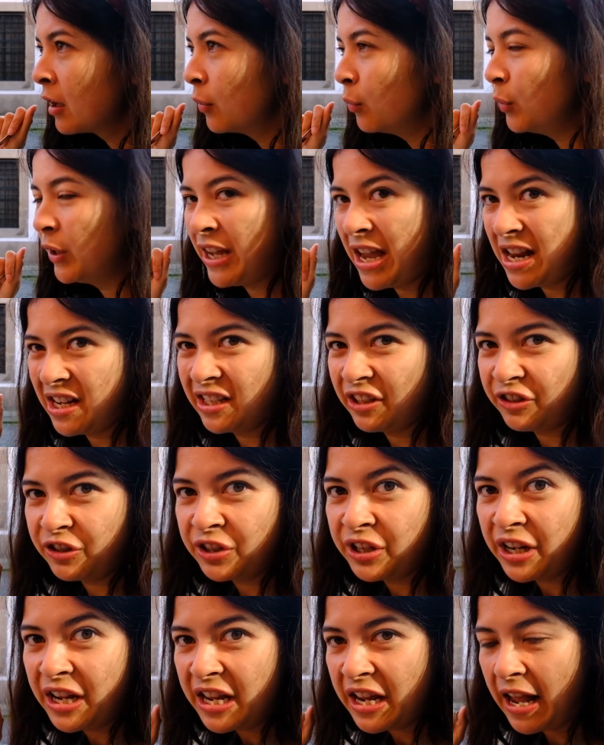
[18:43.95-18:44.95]
We get to
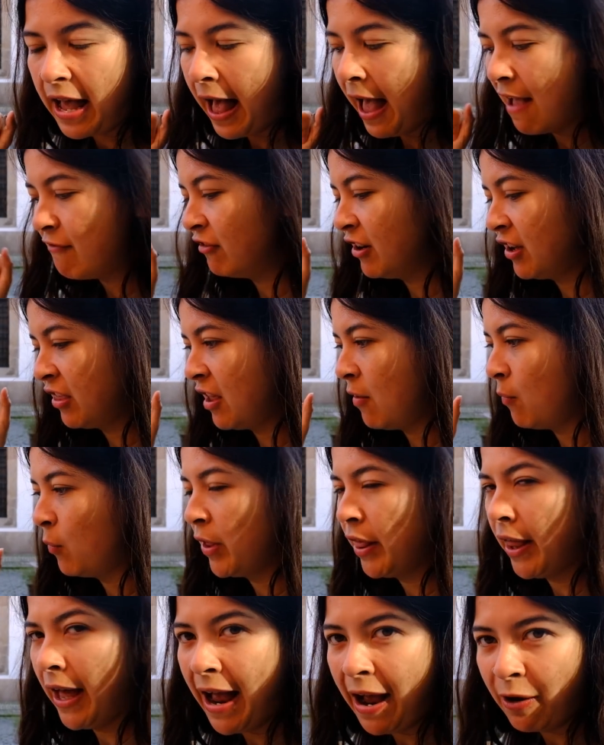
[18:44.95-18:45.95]
just eat everything
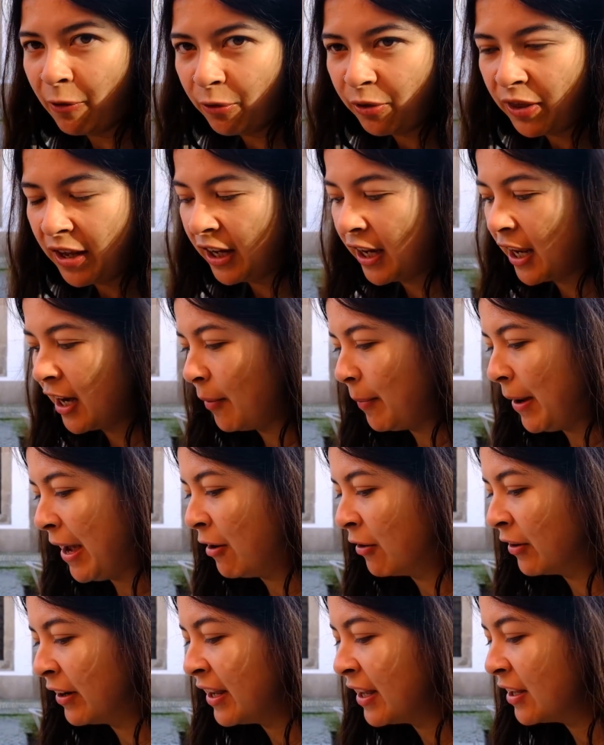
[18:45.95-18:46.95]
without thinking
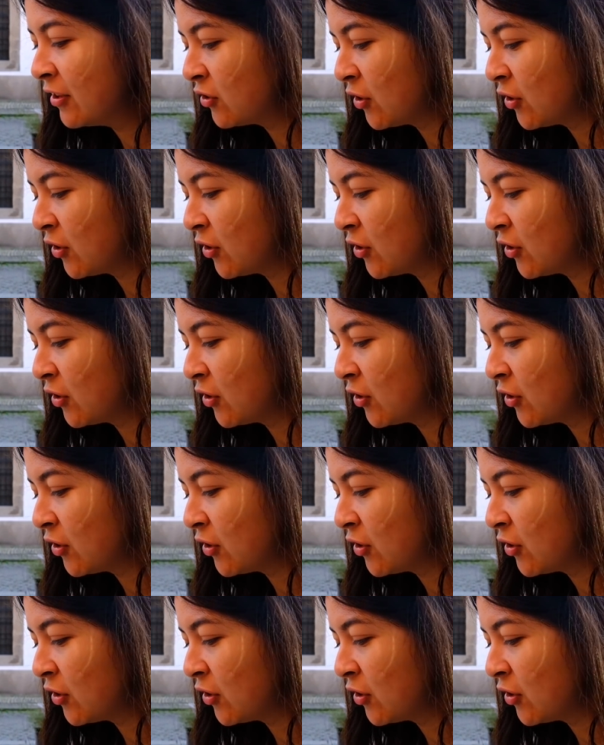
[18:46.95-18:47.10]
about it.